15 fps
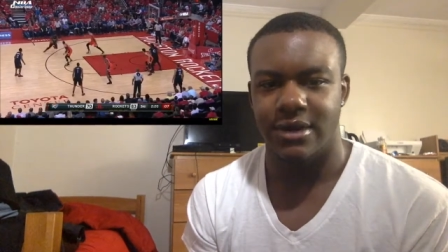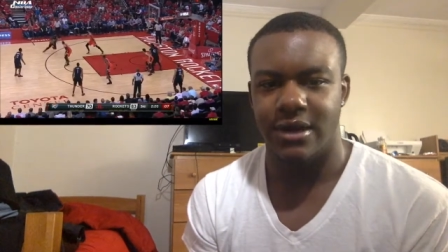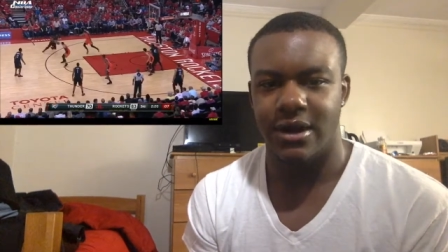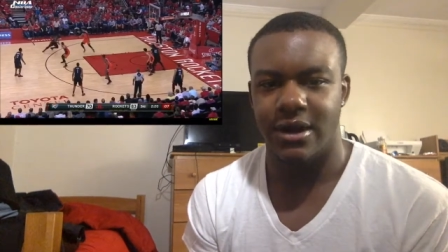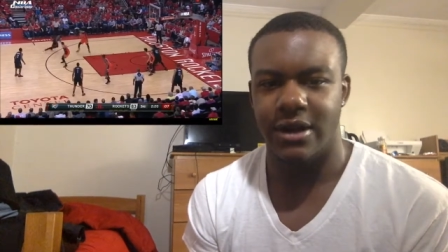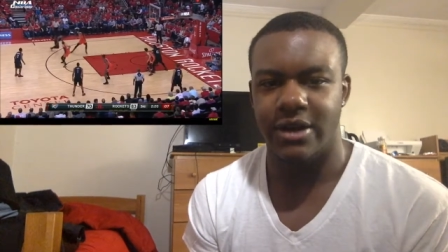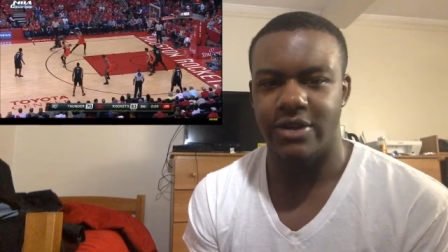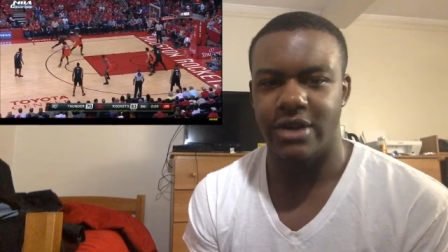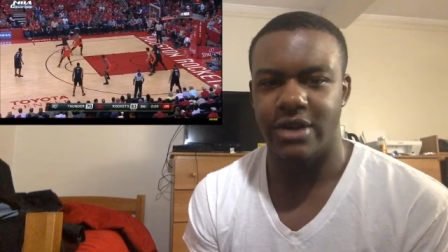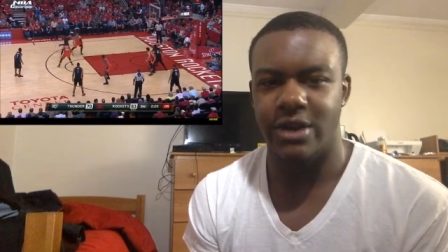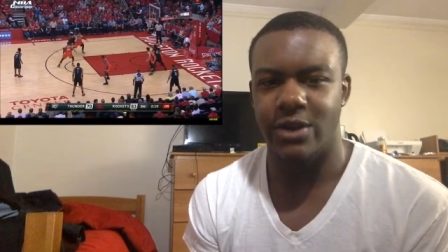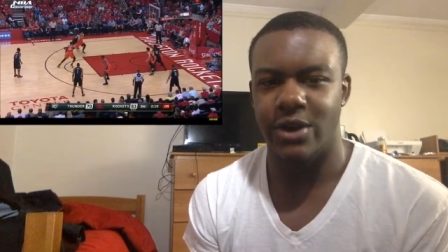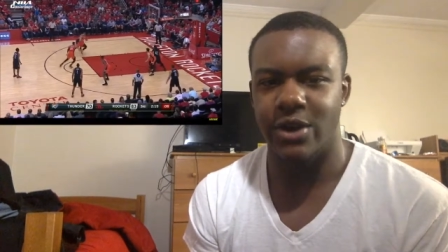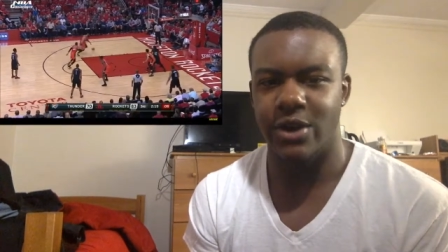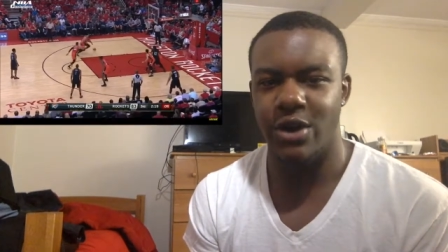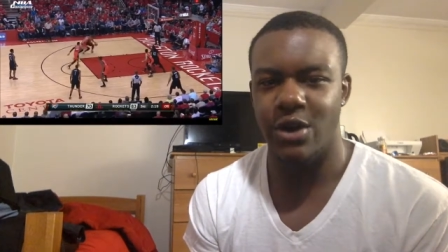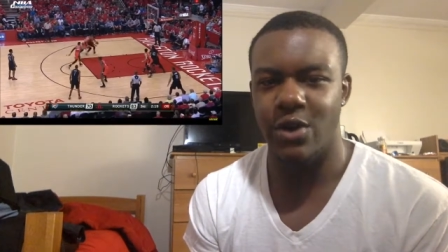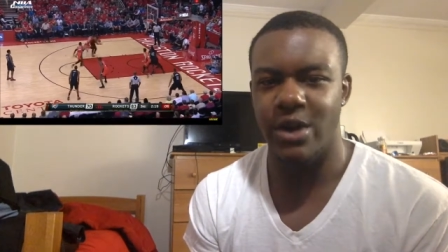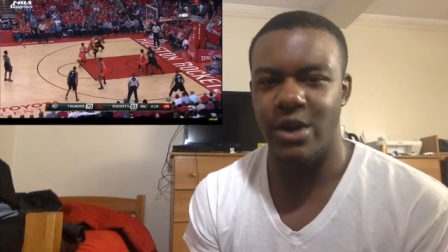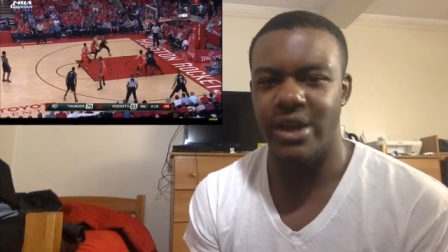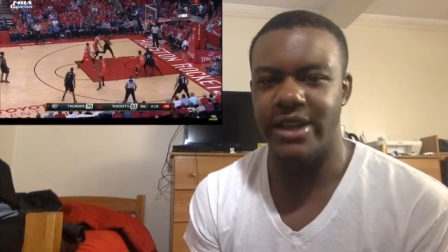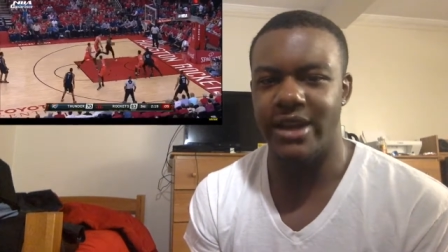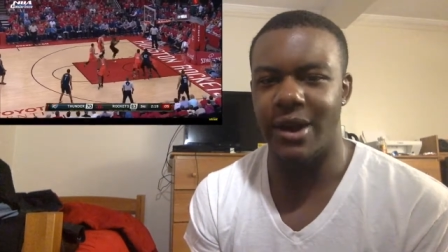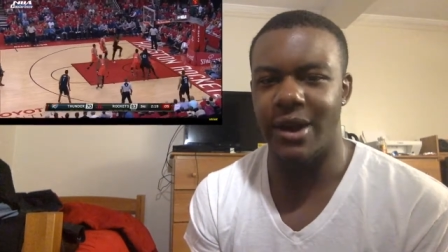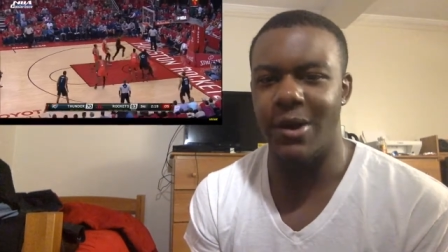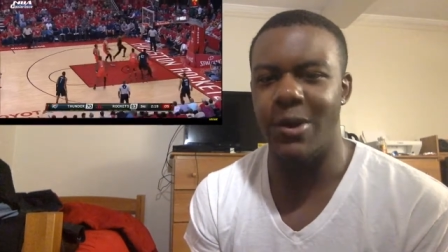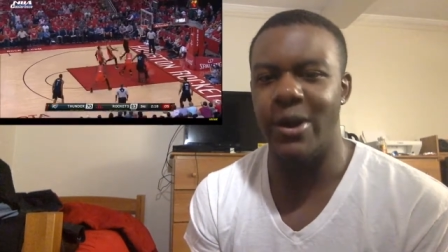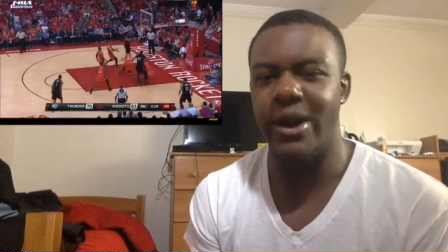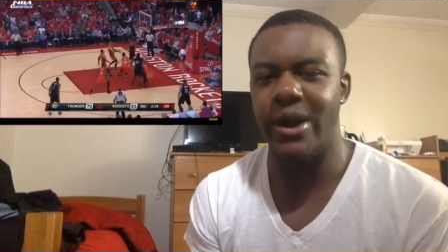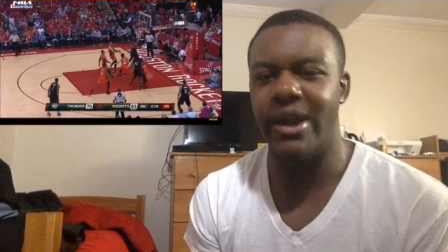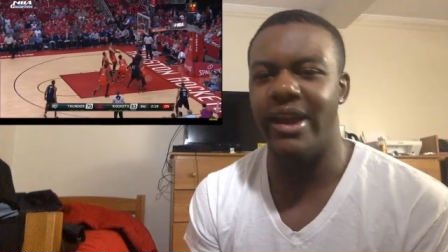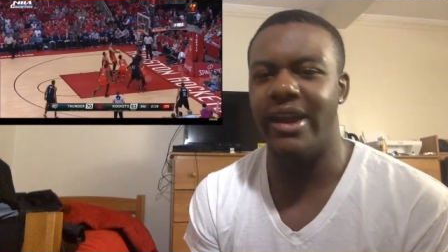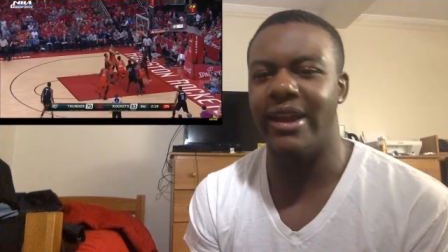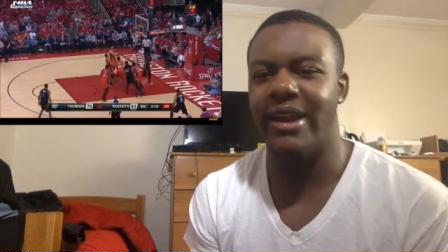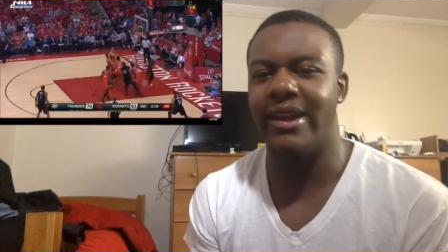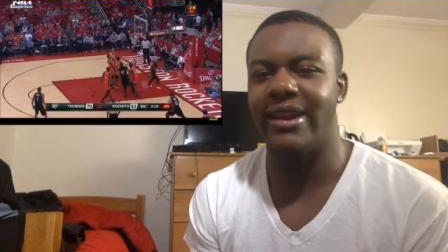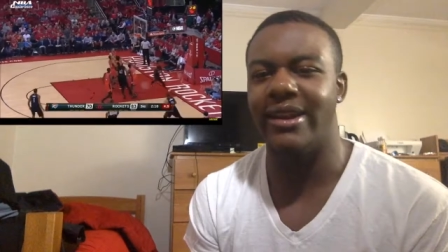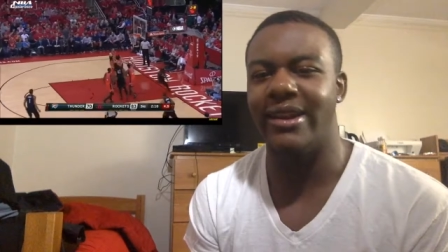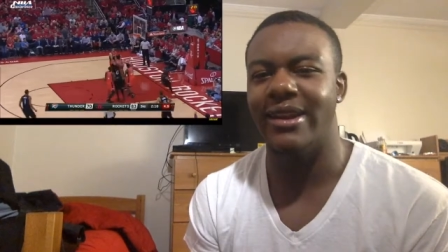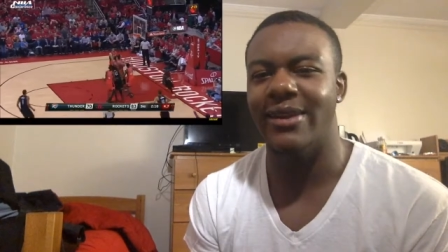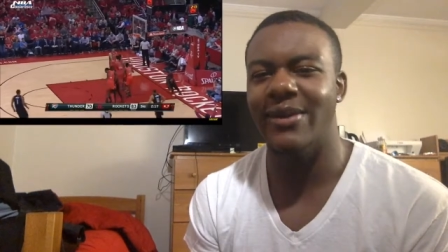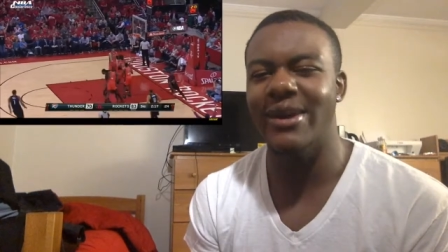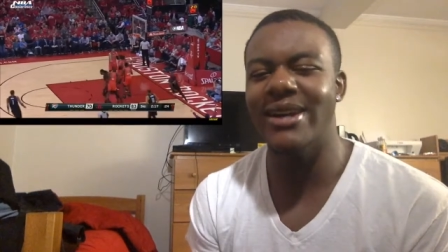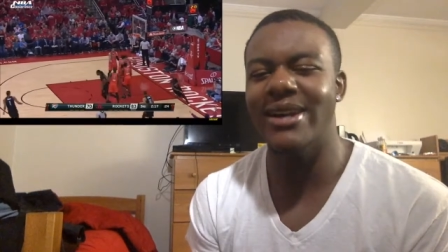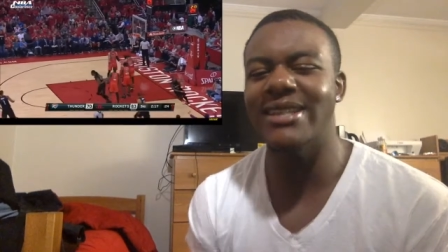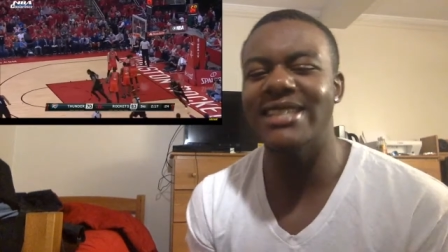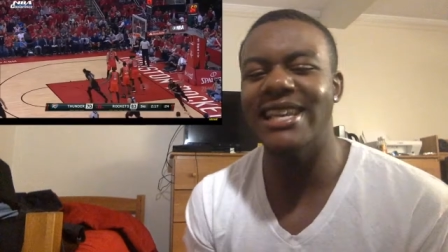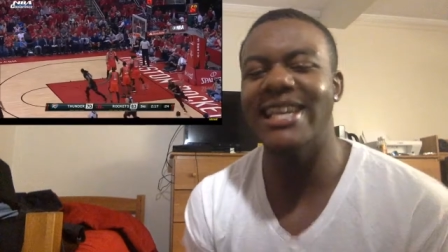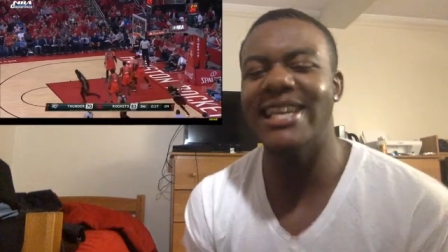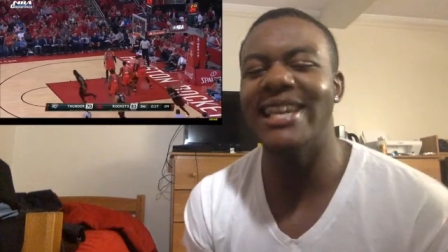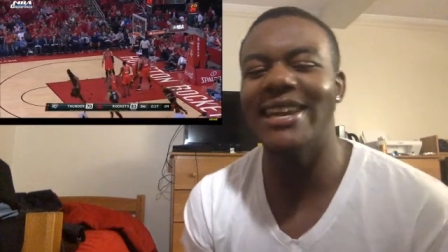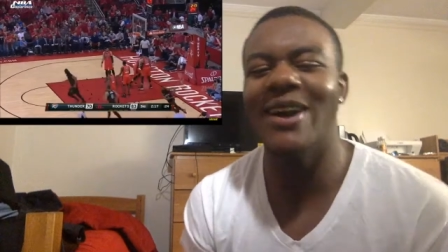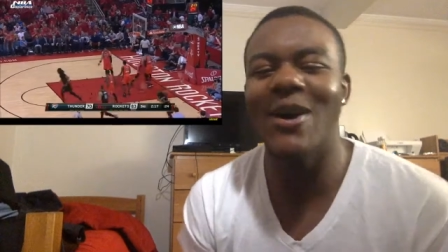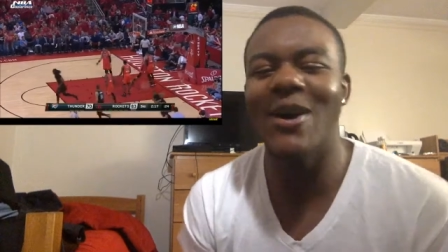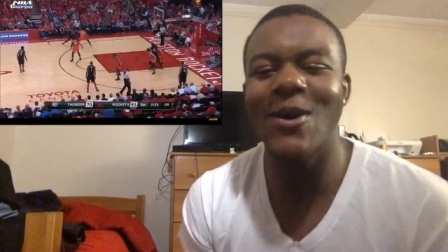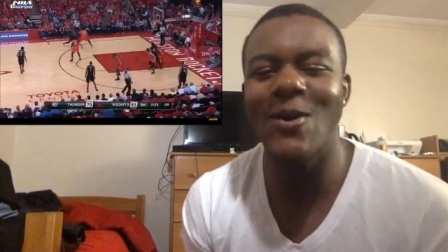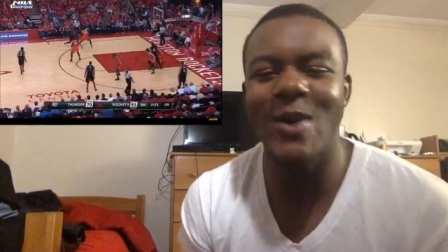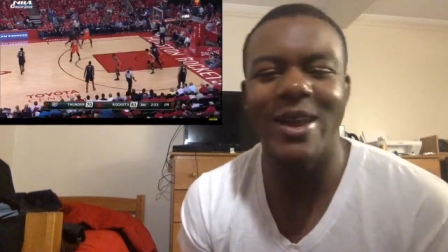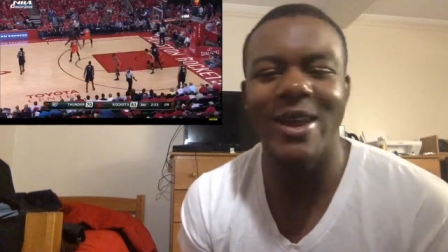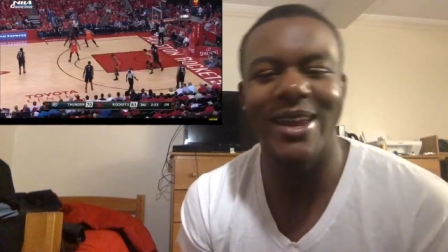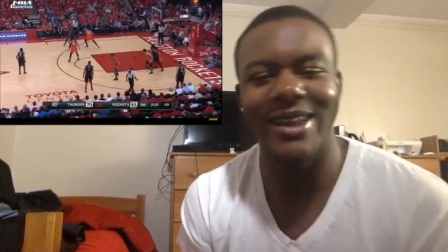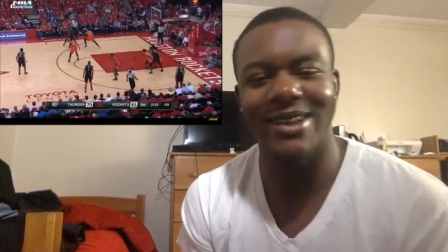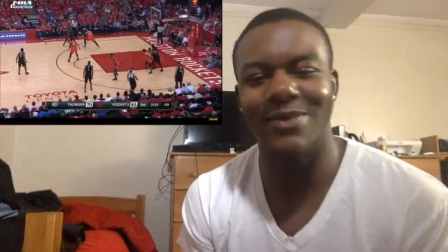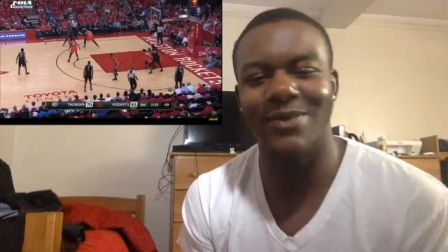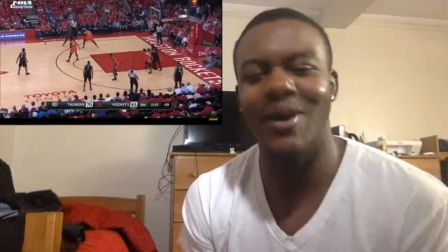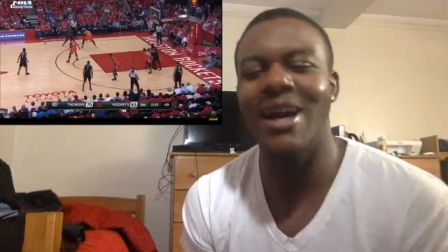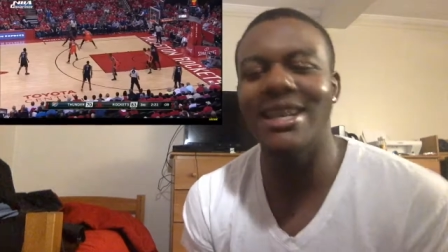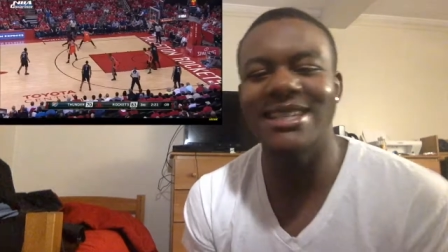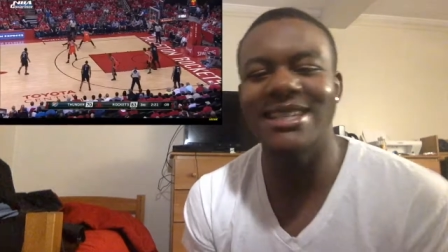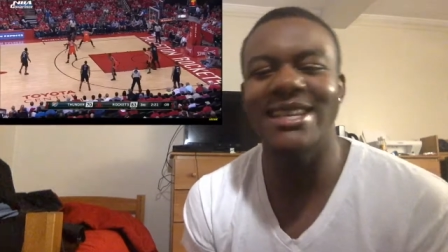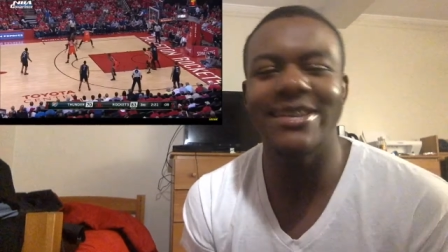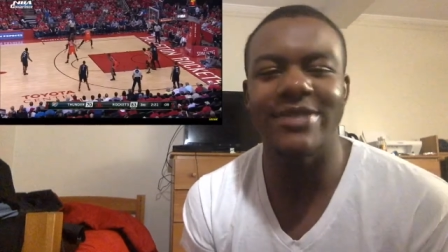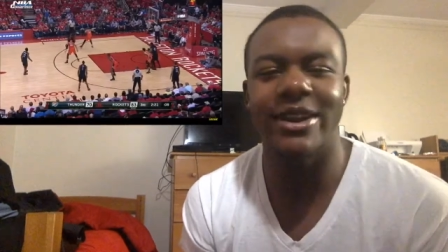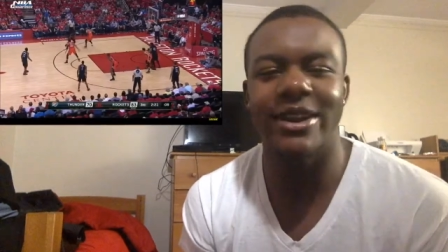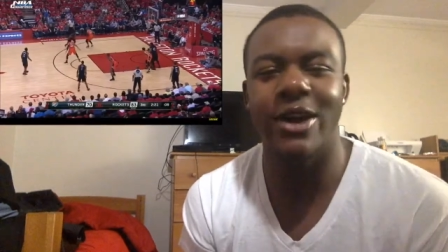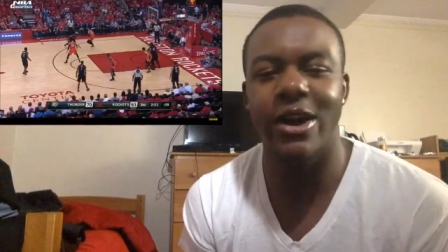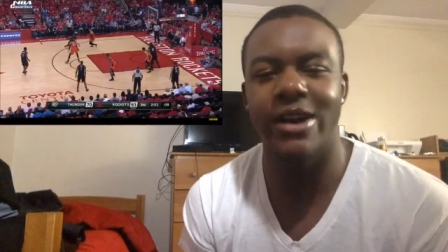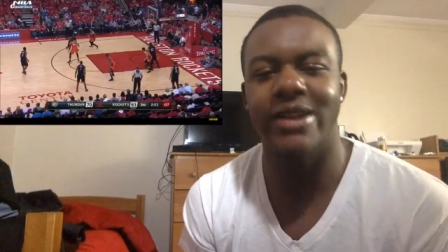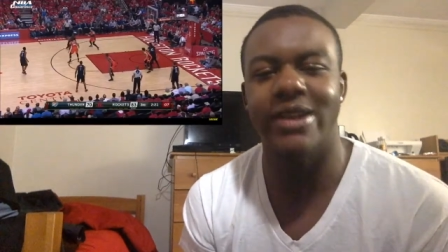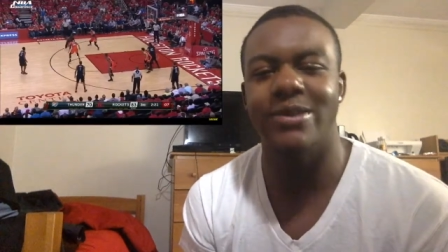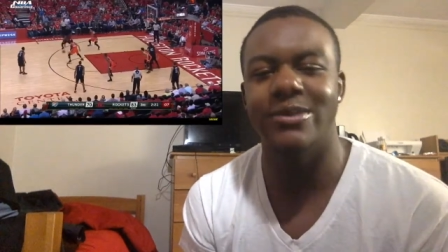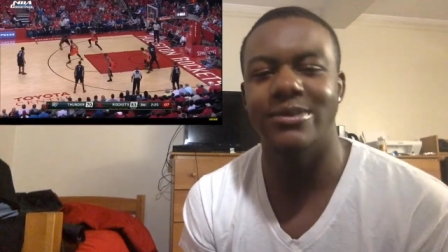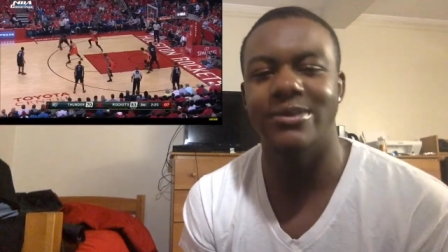Harden trying to work. Oh, where he going? Where is he going? Why is he even guarding him?